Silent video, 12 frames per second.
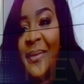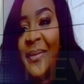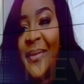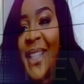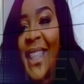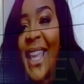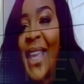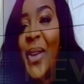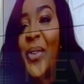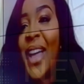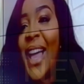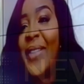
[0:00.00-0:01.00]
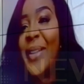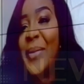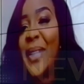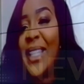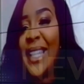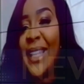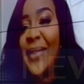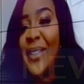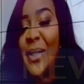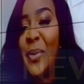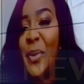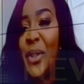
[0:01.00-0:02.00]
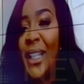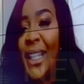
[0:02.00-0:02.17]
Thank you for having me, David. Good morning.